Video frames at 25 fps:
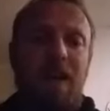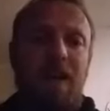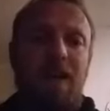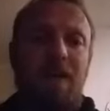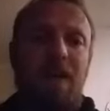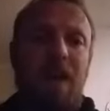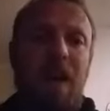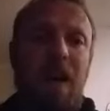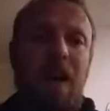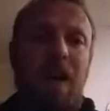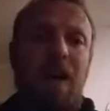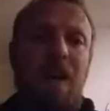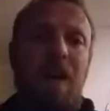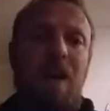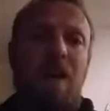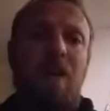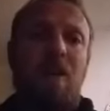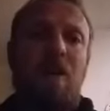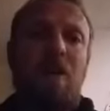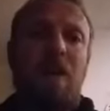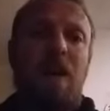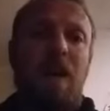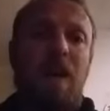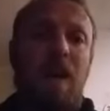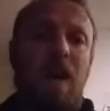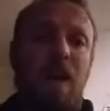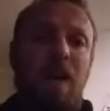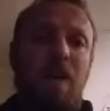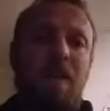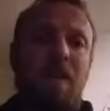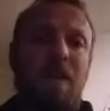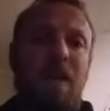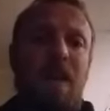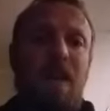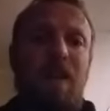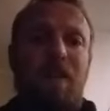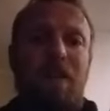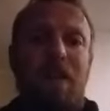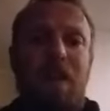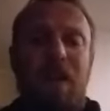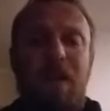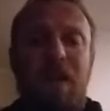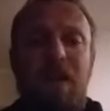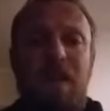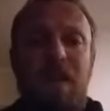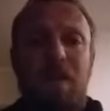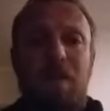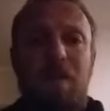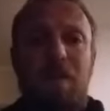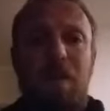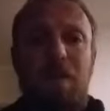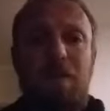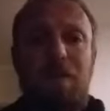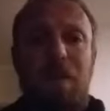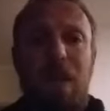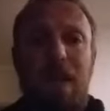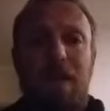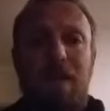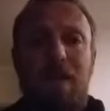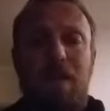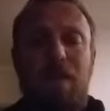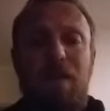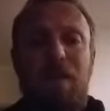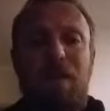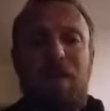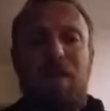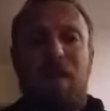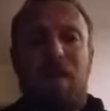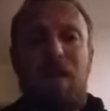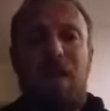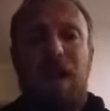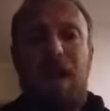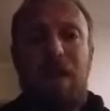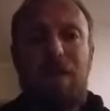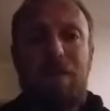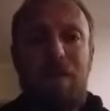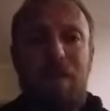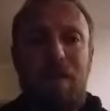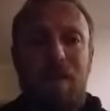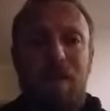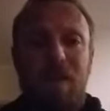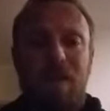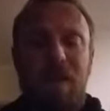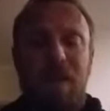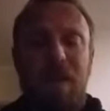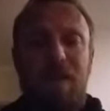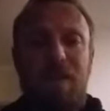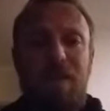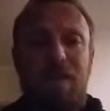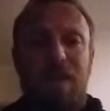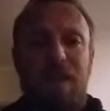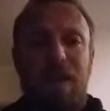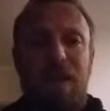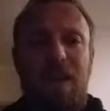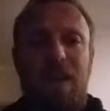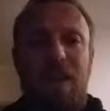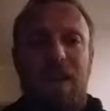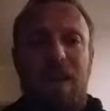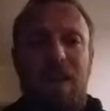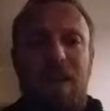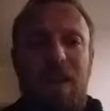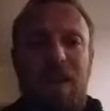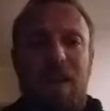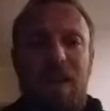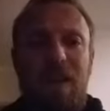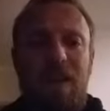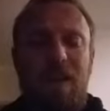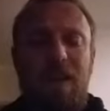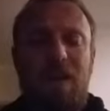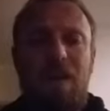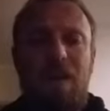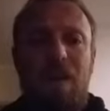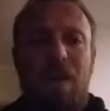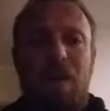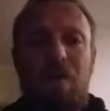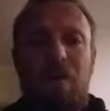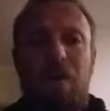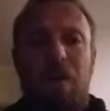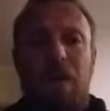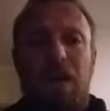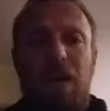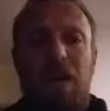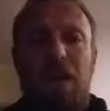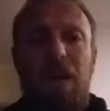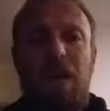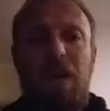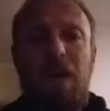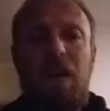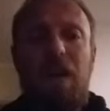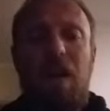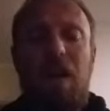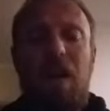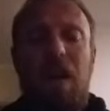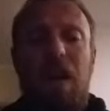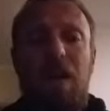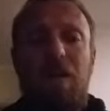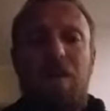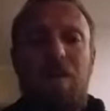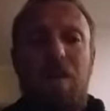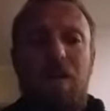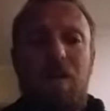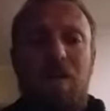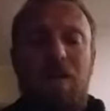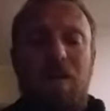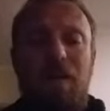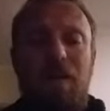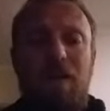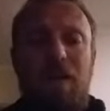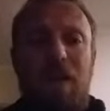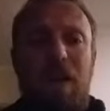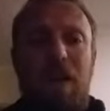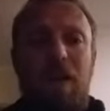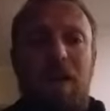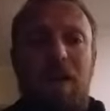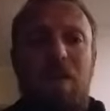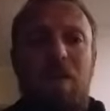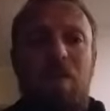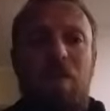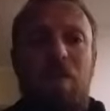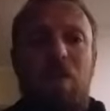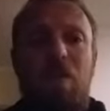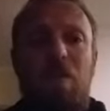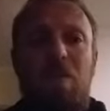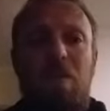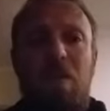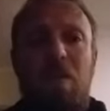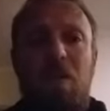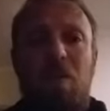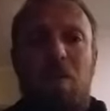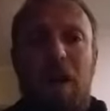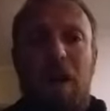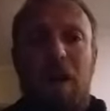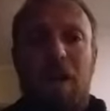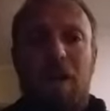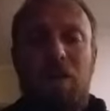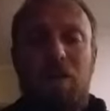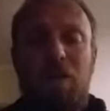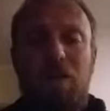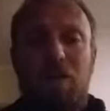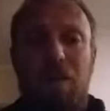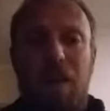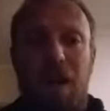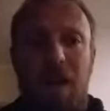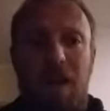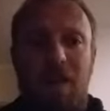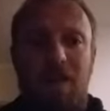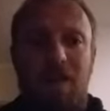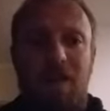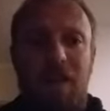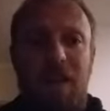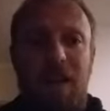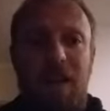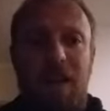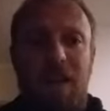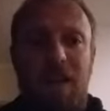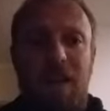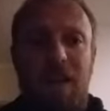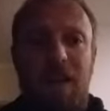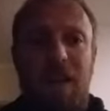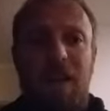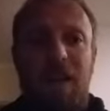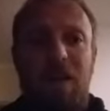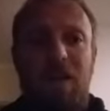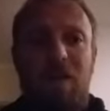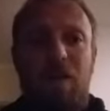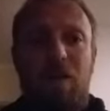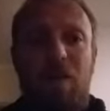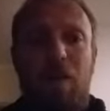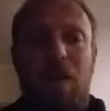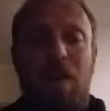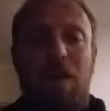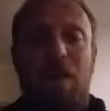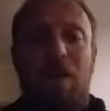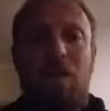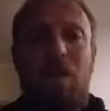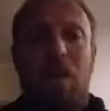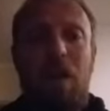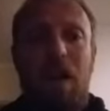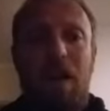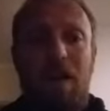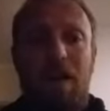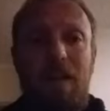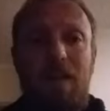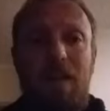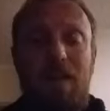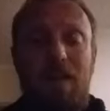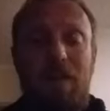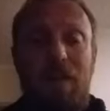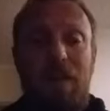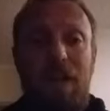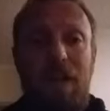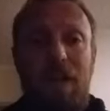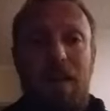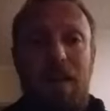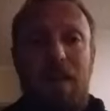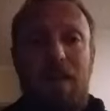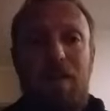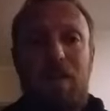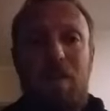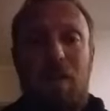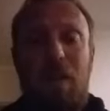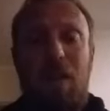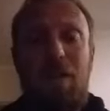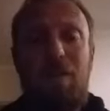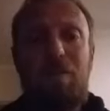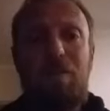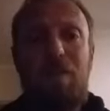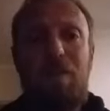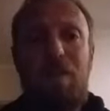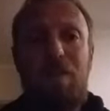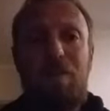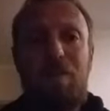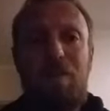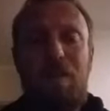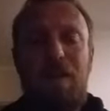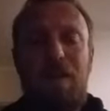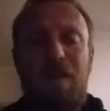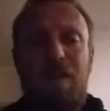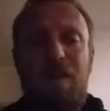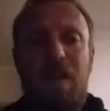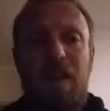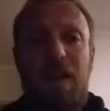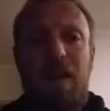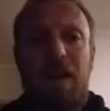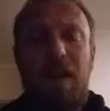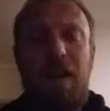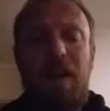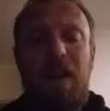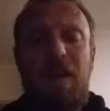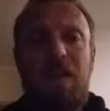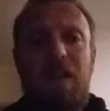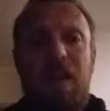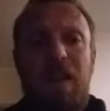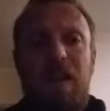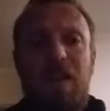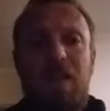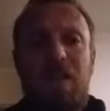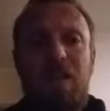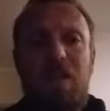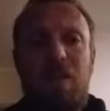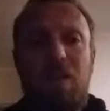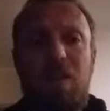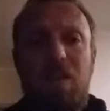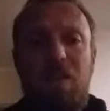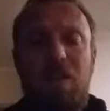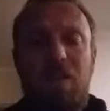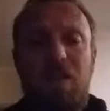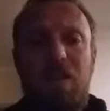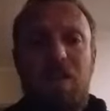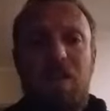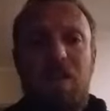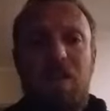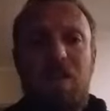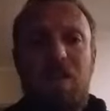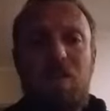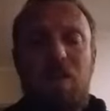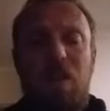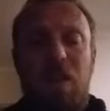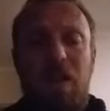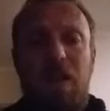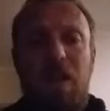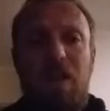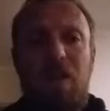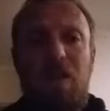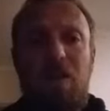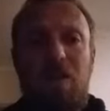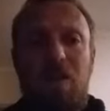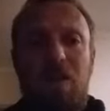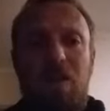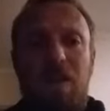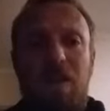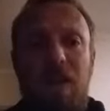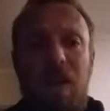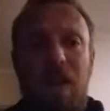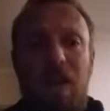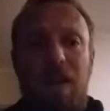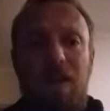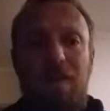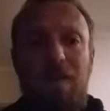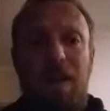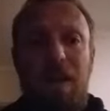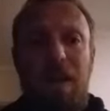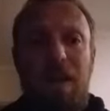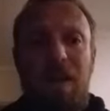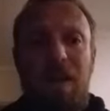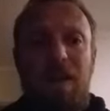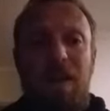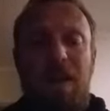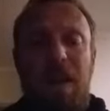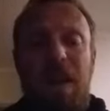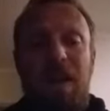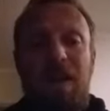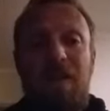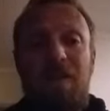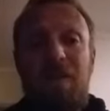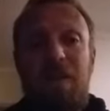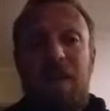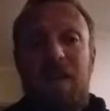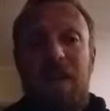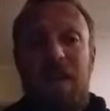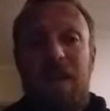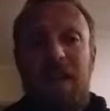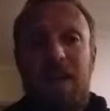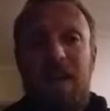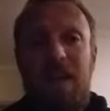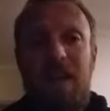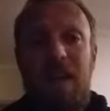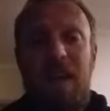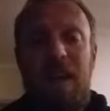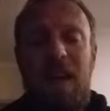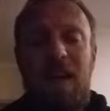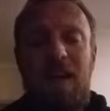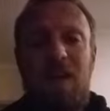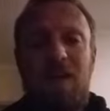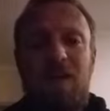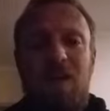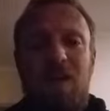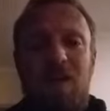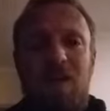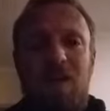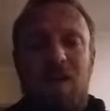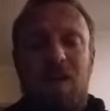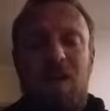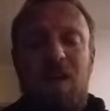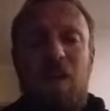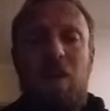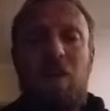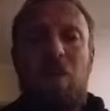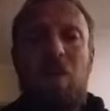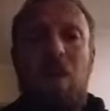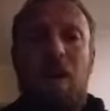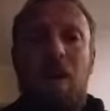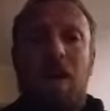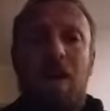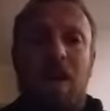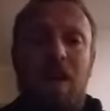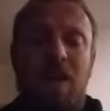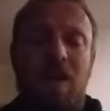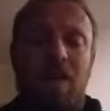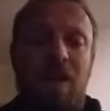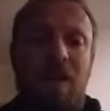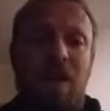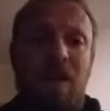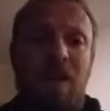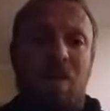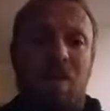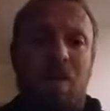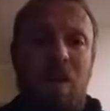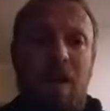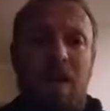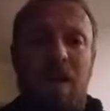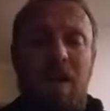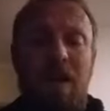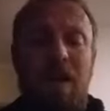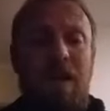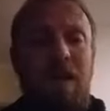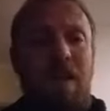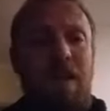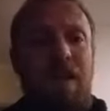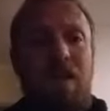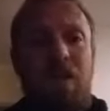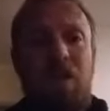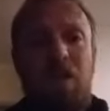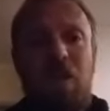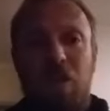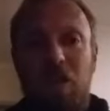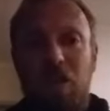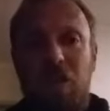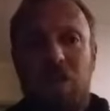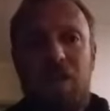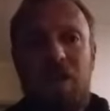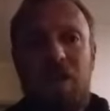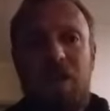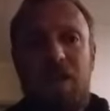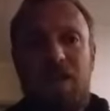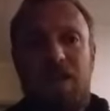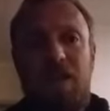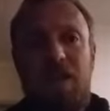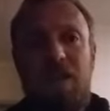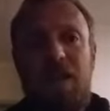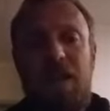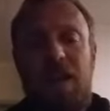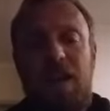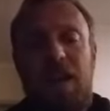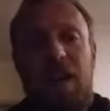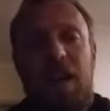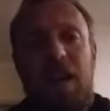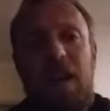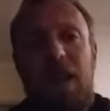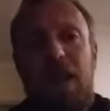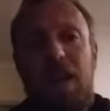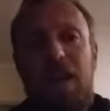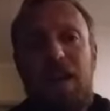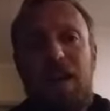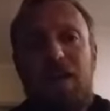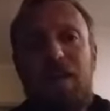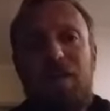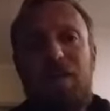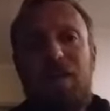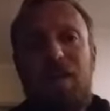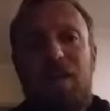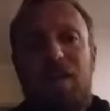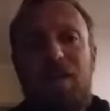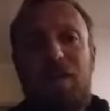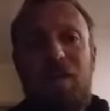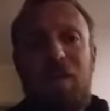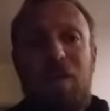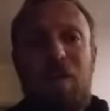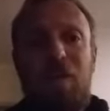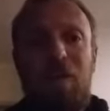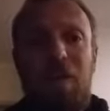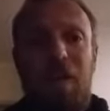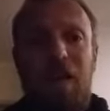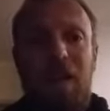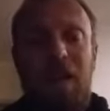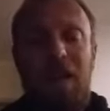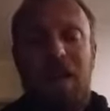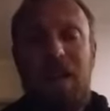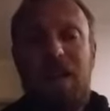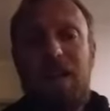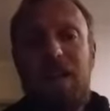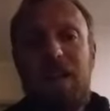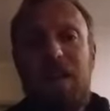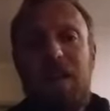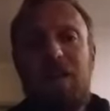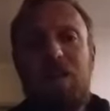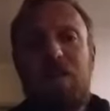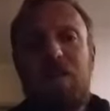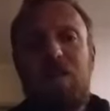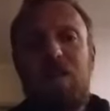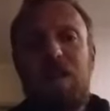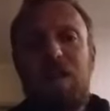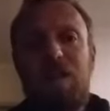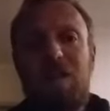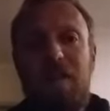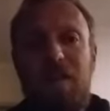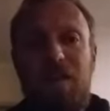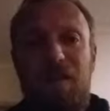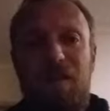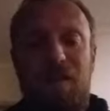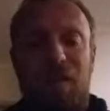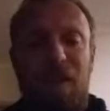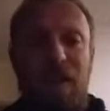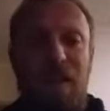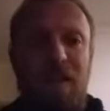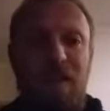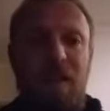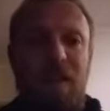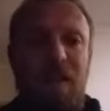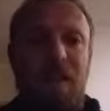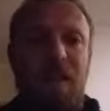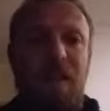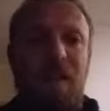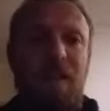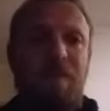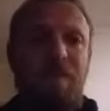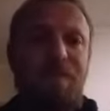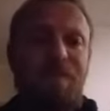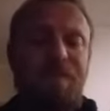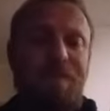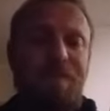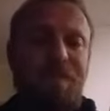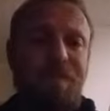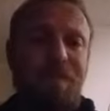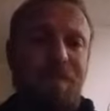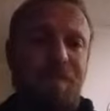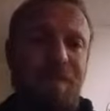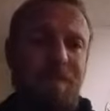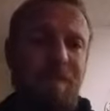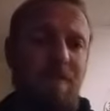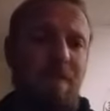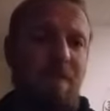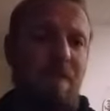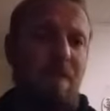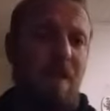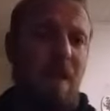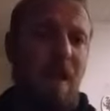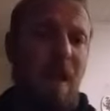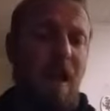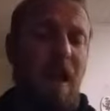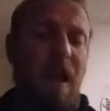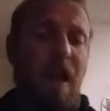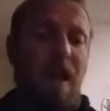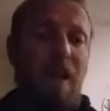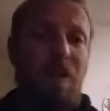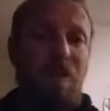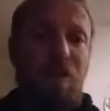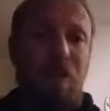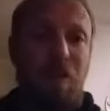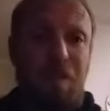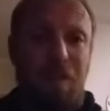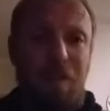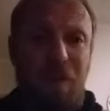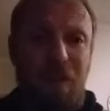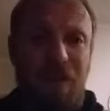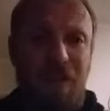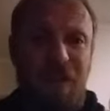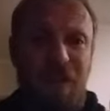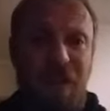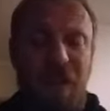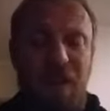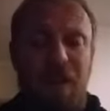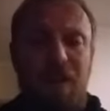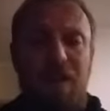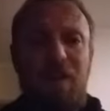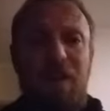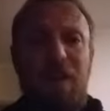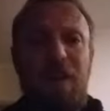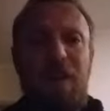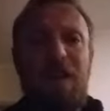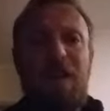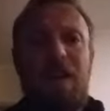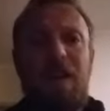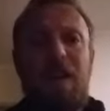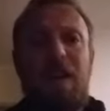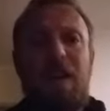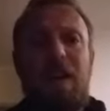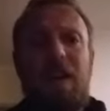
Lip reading: Now in South Africa we battle to find apple cider vinegar, so we are able to find the normal white or brown vinegar. The white vinegar for our purpose does last quite a long time, and vinegar has got 101 uses, anything from cleaning to disinfecting to preserving.